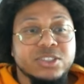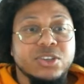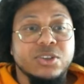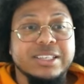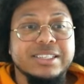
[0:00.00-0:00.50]

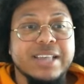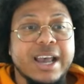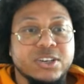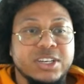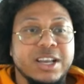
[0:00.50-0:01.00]
So this is
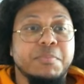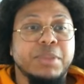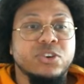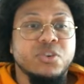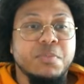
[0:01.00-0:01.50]
actually a
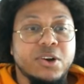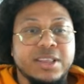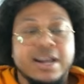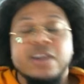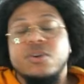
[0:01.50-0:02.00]
Blender model
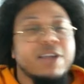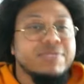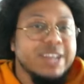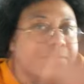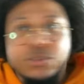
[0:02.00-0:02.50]
that I don't
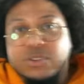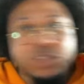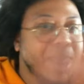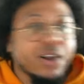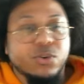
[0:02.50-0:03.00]
have to have all those
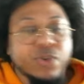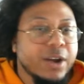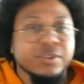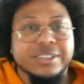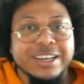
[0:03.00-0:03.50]

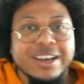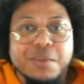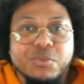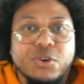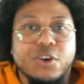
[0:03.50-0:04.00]
background
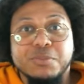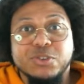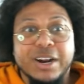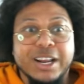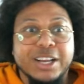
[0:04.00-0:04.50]

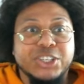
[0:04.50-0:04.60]
programs running.